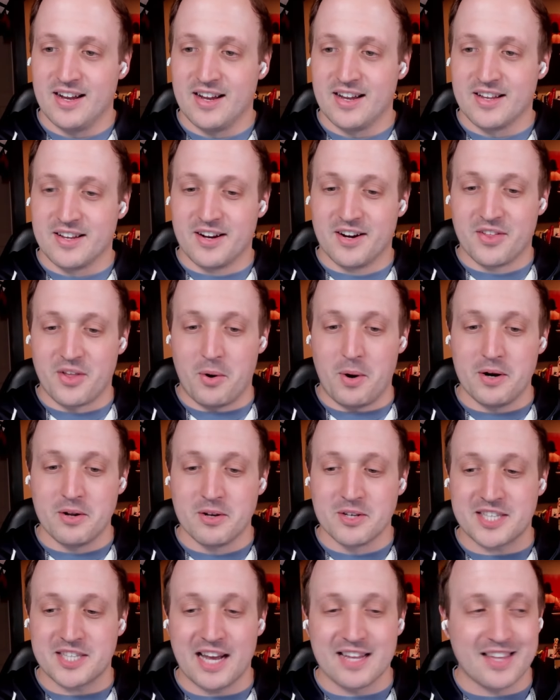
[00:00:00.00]
You're the one who
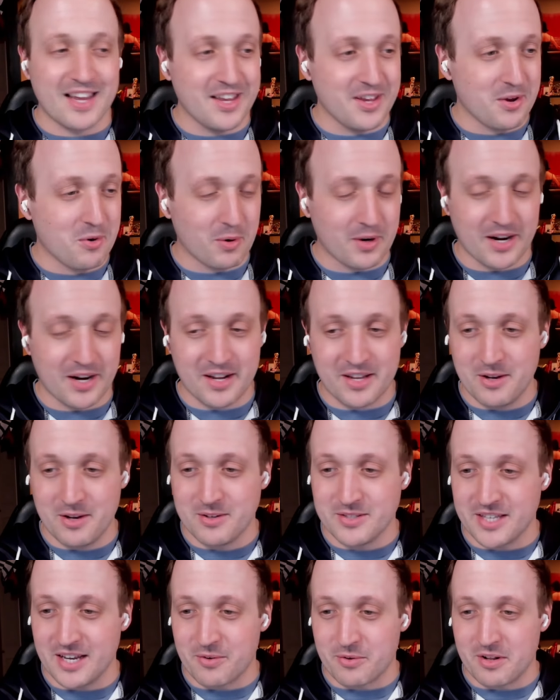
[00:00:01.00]
said that you were going to
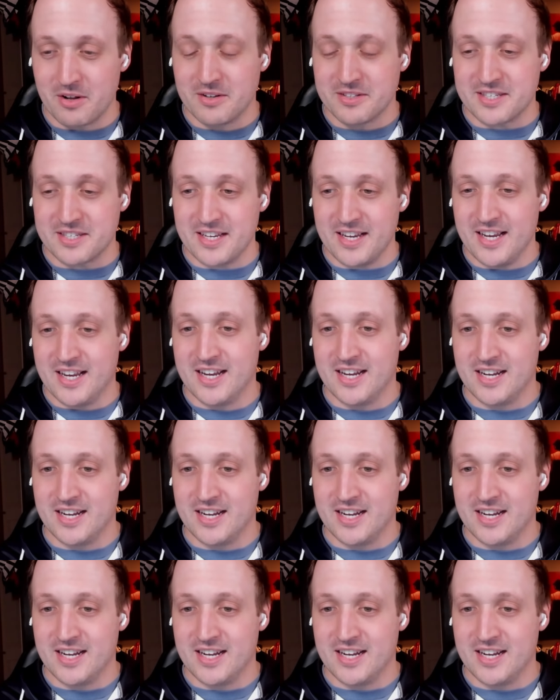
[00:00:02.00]
use it, Lucy!